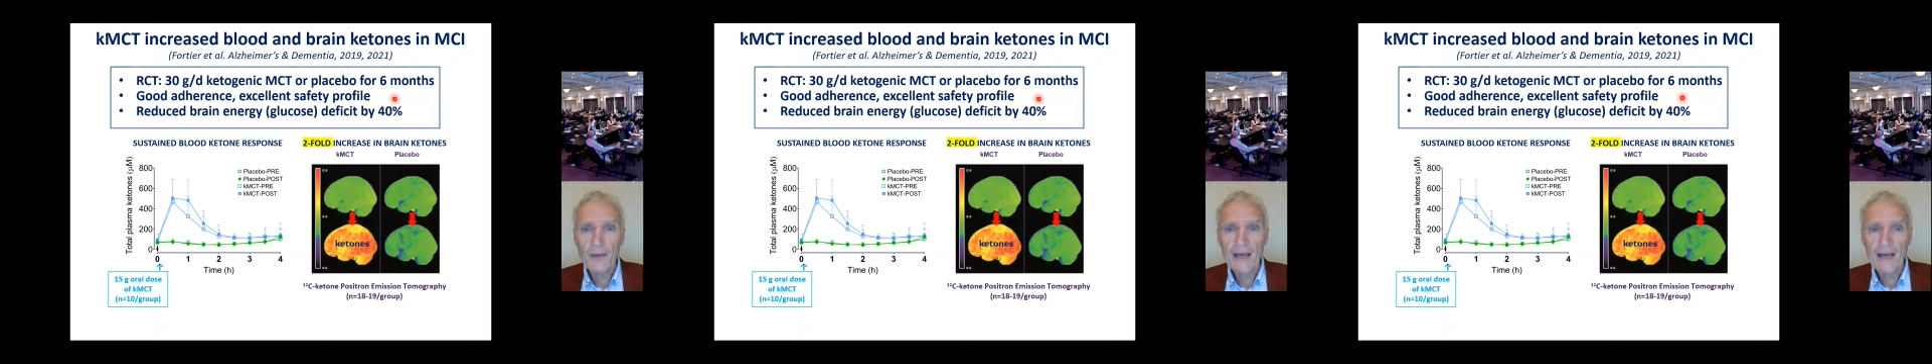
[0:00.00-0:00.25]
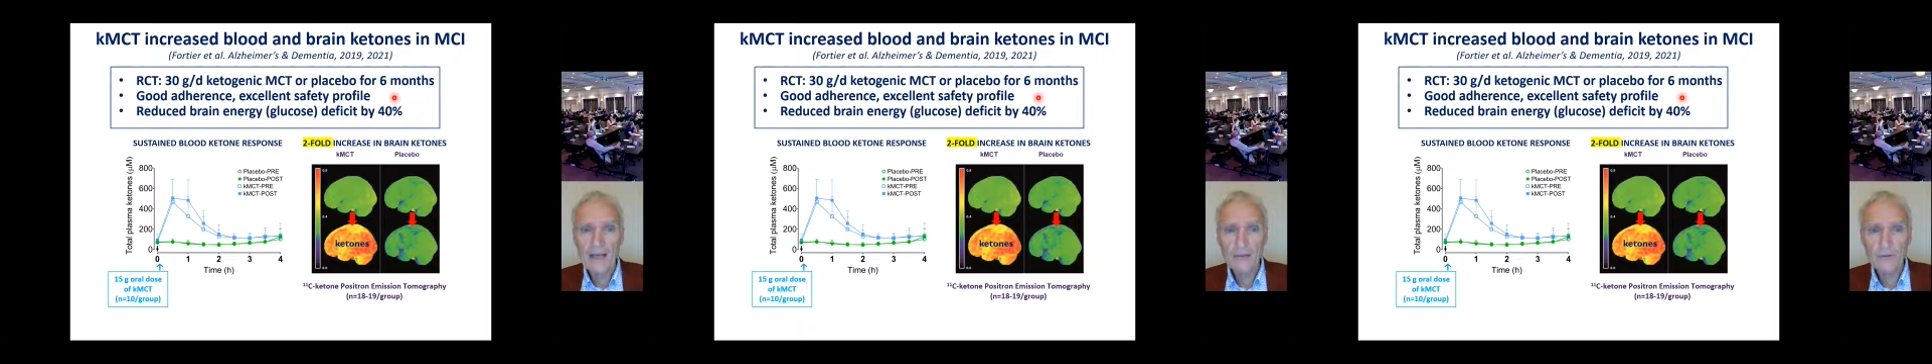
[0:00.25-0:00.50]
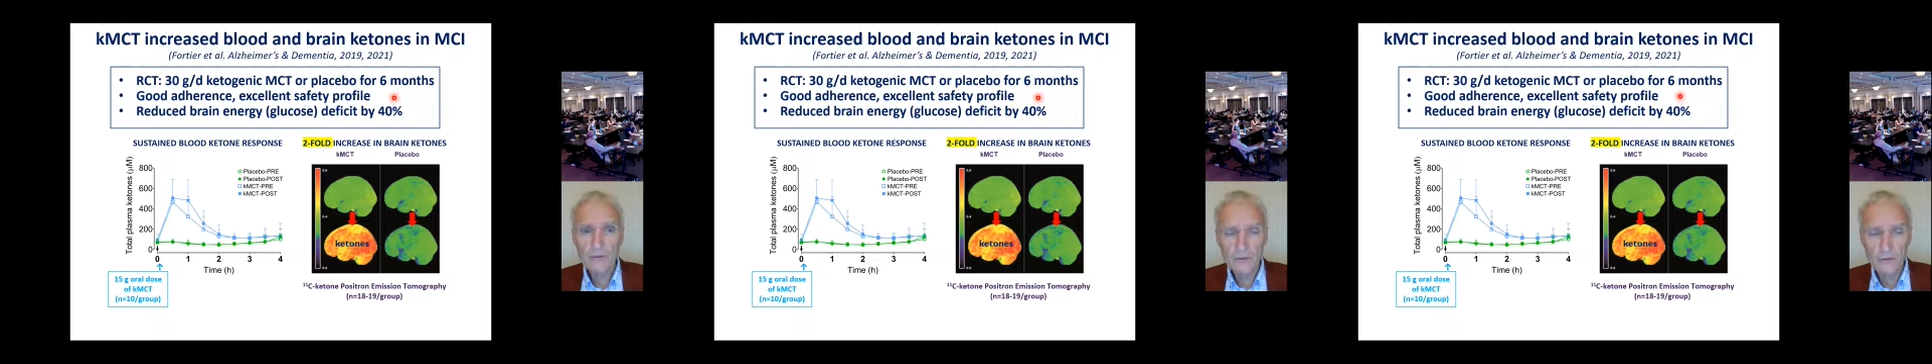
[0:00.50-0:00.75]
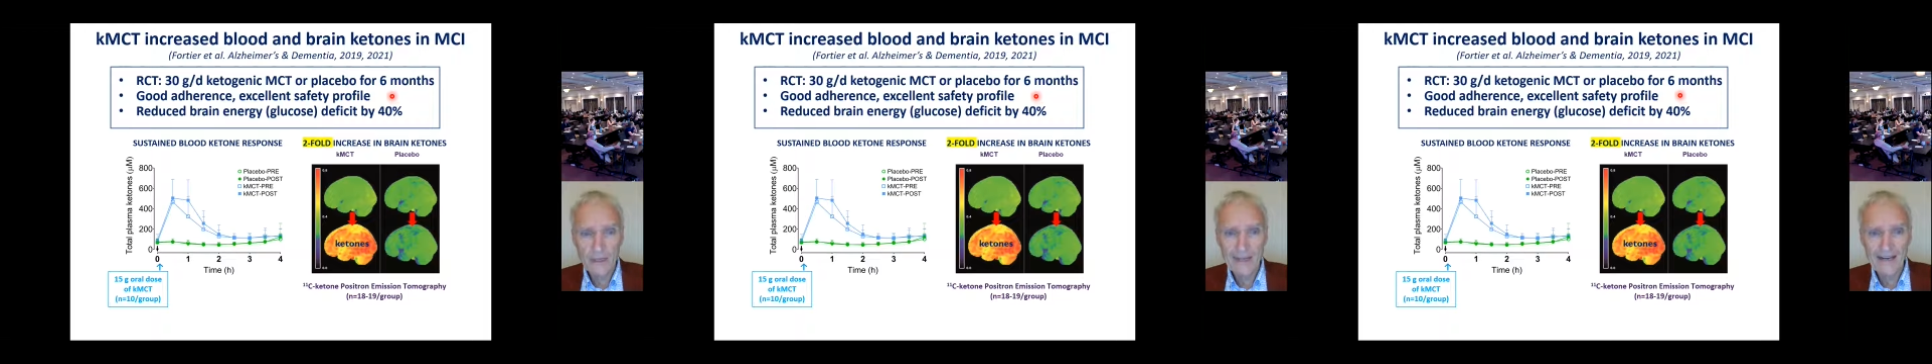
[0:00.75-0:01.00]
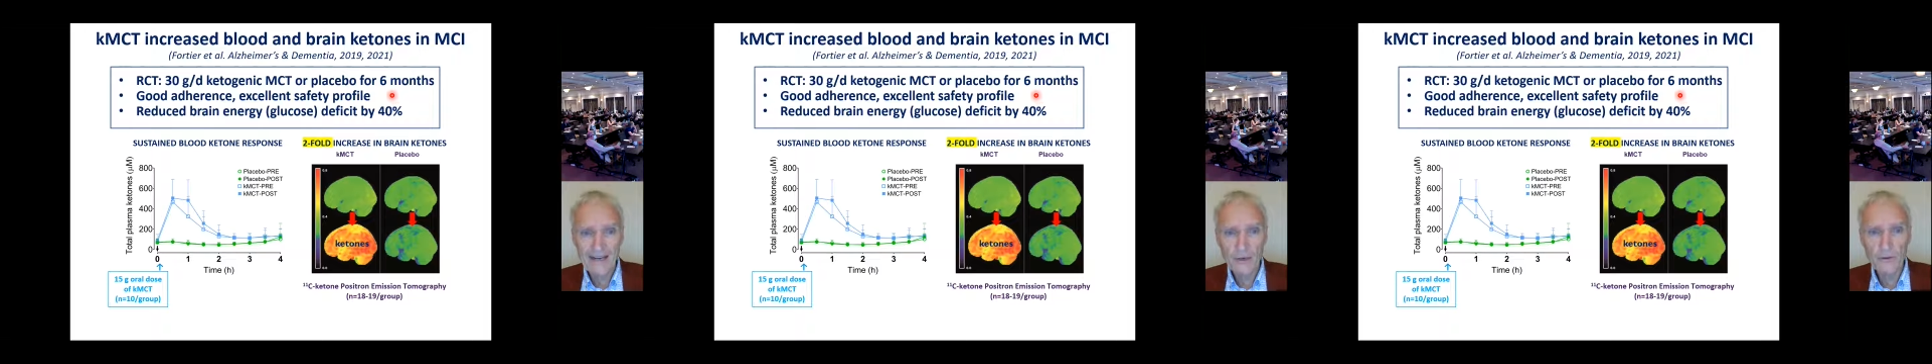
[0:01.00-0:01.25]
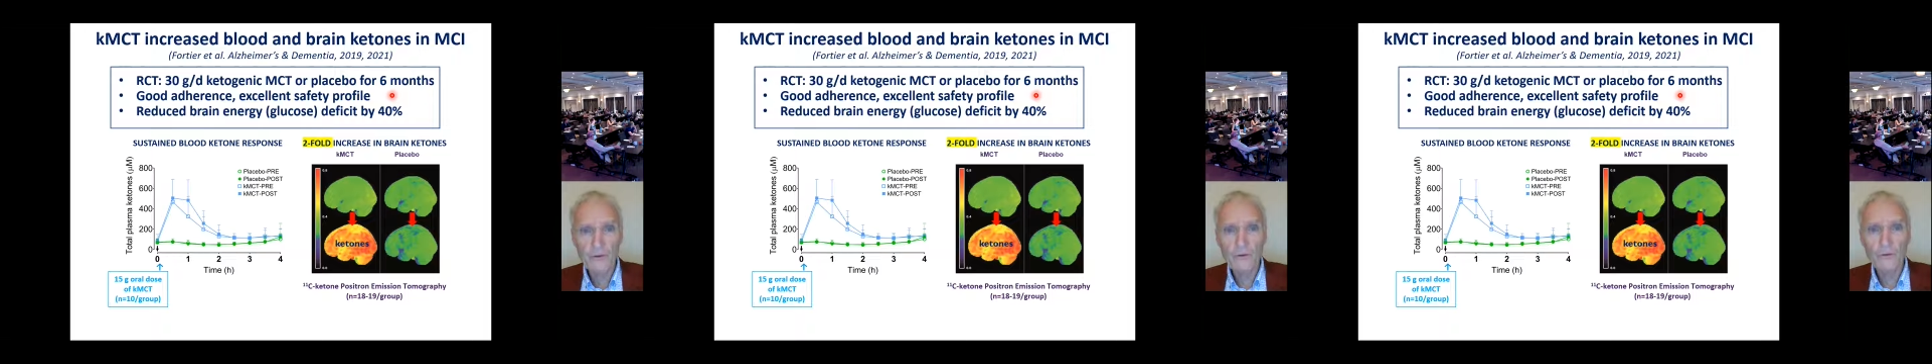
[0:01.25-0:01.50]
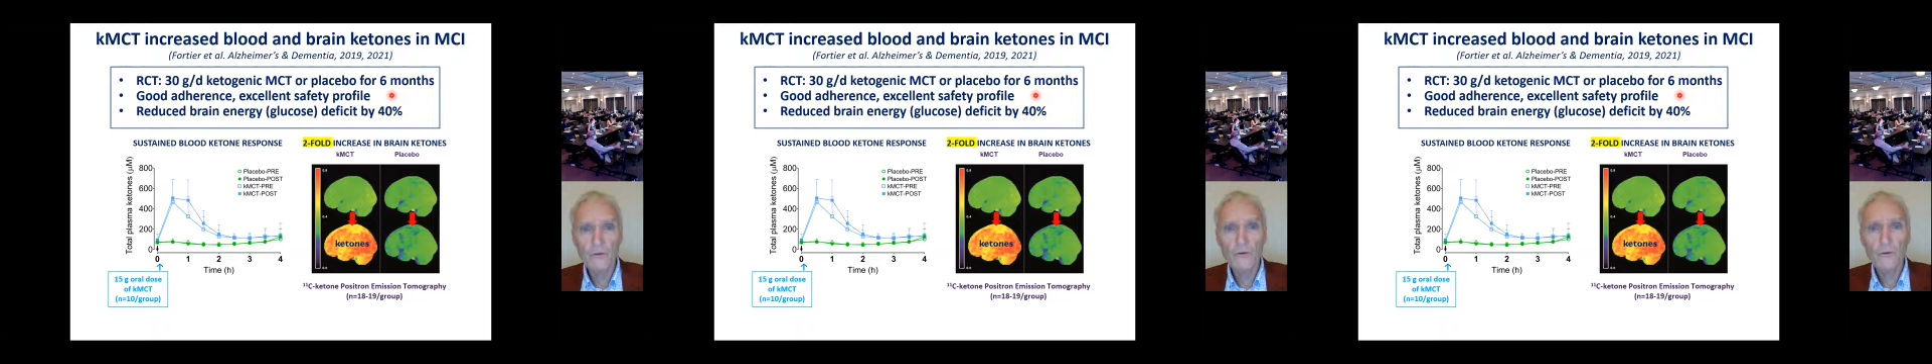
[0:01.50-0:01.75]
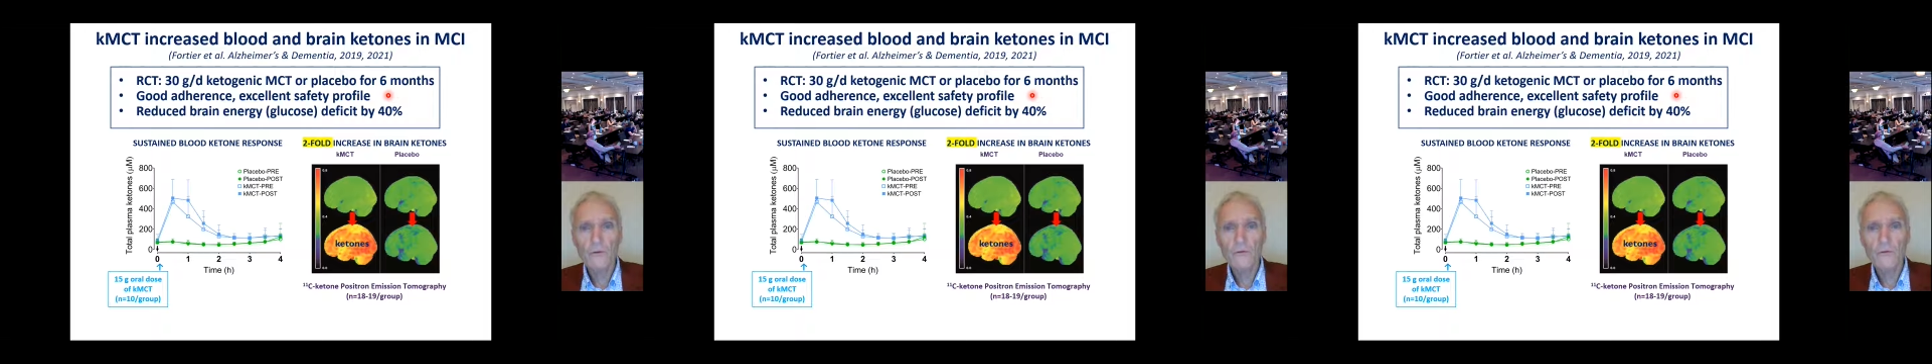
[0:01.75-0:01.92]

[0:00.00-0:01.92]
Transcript: We had excellent adherence.